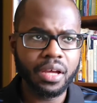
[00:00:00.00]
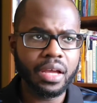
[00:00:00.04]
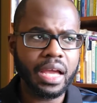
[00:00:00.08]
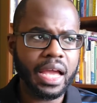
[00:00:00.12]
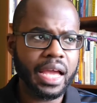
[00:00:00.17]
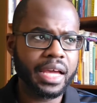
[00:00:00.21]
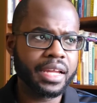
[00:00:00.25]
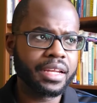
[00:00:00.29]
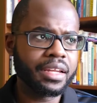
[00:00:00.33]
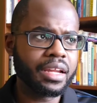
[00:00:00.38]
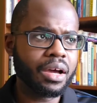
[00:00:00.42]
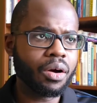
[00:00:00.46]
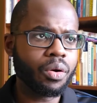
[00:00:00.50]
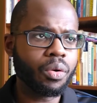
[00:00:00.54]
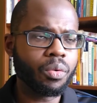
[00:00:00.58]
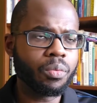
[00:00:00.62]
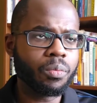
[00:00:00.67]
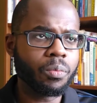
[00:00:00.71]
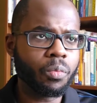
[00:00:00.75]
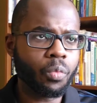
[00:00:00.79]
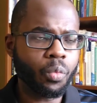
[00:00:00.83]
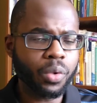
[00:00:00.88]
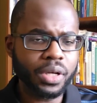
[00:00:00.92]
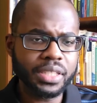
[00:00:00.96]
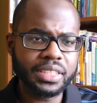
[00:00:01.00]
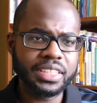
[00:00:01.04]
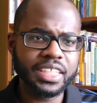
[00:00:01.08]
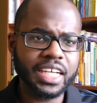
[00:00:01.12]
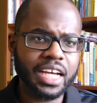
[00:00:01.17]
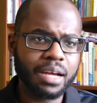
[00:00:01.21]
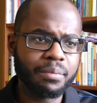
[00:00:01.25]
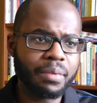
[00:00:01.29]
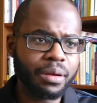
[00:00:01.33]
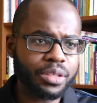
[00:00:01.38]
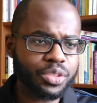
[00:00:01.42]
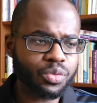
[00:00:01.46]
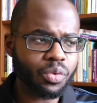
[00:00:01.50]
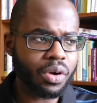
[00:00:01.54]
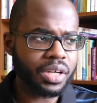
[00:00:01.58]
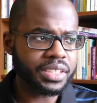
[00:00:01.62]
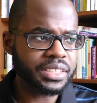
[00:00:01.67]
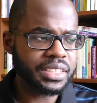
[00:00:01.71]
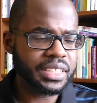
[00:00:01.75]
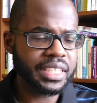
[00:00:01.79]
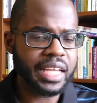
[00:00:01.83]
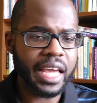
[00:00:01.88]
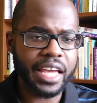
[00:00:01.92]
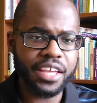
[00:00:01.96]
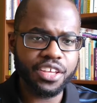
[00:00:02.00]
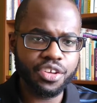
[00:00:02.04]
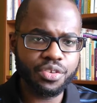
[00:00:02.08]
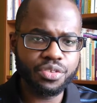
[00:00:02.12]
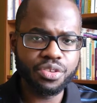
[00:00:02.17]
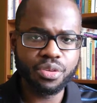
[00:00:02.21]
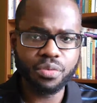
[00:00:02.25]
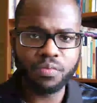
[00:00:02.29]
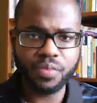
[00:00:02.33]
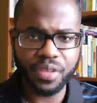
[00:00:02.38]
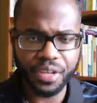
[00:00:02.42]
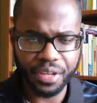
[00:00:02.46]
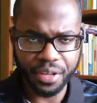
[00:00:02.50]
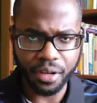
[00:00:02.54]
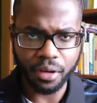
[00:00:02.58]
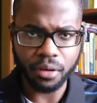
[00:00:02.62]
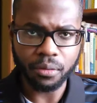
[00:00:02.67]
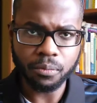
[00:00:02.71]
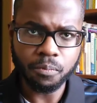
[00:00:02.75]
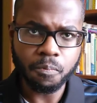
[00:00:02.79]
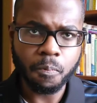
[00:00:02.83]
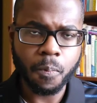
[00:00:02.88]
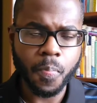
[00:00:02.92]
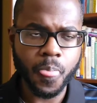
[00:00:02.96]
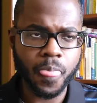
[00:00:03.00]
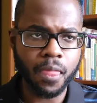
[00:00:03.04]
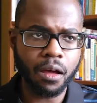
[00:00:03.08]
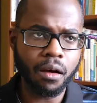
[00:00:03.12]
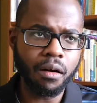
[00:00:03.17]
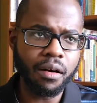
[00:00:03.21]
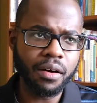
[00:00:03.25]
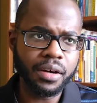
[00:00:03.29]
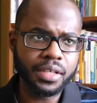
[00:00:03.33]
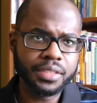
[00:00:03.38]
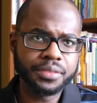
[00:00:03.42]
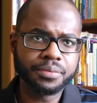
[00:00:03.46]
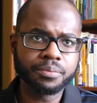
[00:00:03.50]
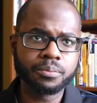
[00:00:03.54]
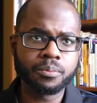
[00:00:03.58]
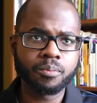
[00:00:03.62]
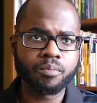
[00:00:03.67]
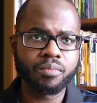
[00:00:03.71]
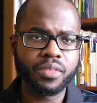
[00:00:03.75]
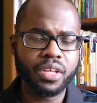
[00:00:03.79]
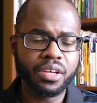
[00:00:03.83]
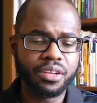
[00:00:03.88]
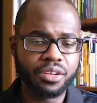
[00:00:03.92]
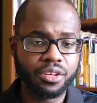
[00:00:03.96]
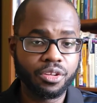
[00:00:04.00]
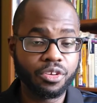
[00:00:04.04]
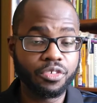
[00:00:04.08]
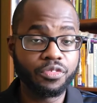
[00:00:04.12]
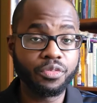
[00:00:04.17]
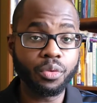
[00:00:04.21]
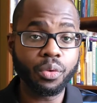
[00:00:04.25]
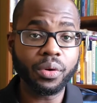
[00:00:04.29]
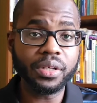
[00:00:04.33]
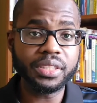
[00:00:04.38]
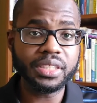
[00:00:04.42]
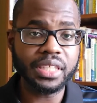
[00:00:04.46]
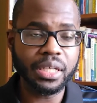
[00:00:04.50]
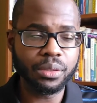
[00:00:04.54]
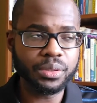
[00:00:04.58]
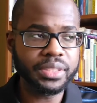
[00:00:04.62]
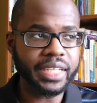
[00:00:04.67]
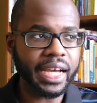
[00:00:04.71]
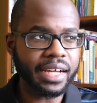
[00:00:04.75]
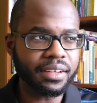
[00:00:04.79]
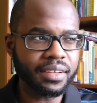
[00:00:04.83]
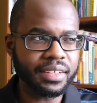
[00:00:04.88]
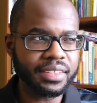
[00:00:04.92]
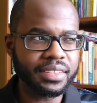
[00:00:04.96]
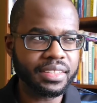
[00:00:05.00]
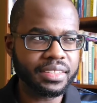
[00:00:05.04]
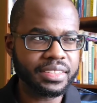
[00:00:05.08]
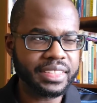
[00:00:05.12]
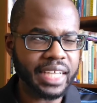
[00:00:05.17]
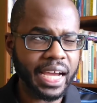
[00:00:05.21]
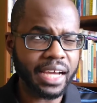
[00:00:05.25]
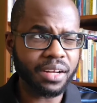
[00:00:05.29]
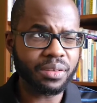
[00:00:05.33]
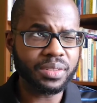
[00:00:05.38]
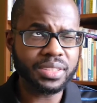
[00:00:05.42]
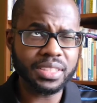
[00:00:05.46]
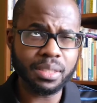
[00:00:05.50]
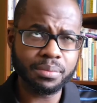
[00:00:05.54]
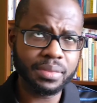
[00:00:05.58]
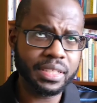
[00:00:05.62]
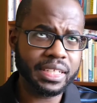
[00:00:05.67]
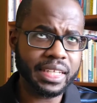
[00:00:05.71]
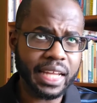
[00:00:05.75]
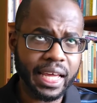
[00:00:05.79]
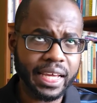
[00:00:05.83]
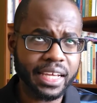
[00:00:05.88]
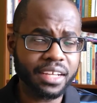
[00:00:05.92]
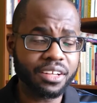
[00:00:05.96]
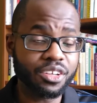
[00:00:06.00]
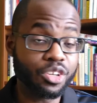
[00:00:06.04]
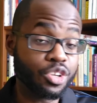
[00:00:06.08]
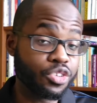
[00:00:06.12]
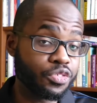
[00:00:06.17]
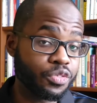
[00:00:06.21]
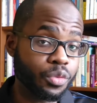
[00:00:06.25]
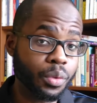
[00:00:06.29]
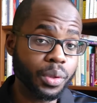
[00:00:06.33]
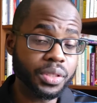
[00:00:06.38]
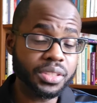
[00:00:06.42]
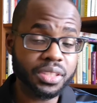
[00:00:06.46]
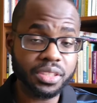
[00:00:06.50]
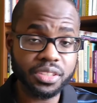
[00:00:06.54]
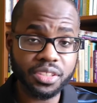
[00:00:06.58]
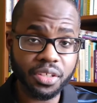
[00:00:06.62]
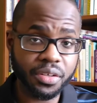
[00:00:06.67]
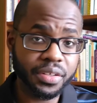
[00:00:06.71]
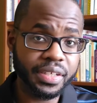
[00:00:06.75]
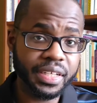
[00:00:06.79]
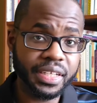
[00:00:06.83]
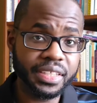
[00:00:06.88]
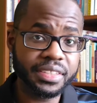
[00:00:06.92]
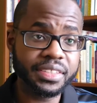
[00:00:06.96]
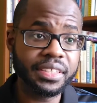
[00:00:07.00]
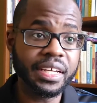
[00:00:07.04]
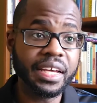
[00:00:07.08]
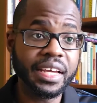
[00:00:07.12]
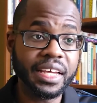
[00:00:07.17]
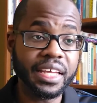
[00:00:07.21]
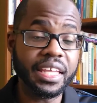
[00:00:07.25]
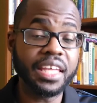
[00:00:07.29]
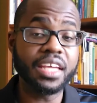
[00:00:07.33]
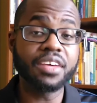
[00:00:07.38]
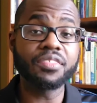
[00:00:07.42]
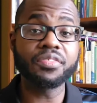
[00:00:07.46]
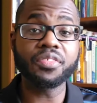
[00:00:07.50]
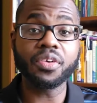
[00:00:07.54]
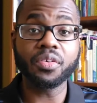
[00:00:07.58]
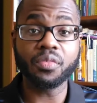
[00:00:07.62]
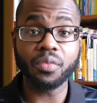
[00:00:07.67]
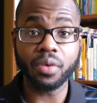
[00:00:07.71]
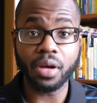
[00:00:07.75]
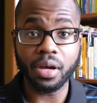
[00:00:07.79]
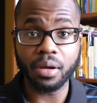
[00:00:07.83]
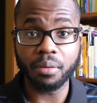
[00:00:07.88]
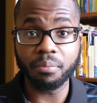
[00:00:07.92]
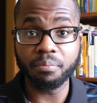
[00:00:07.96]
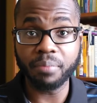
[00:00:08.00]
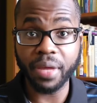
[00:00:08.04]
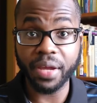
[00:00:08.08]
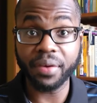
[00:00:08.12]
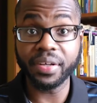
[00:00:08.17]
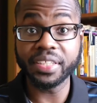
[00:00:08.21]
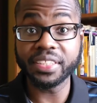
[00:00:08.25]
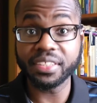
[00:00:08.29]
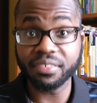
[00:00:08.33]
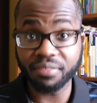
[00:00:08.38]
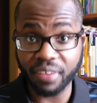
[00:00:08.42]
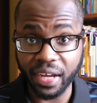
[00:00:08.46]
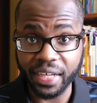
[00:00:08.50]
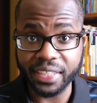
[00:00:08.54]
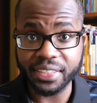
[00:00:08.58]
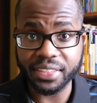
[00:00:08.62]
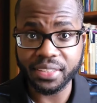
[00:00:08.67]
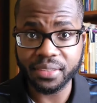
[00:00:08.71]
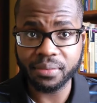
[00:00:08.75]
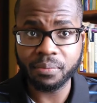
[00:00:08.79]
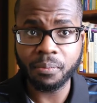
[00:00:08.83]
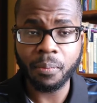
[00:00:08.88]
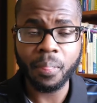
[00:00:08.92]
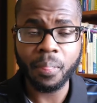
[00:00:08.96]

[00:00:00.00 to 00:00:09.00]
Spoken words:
And one time I was watching a YouTube video on divorce. It was titled something like "Divorce Attorneys Give Marriage Advice."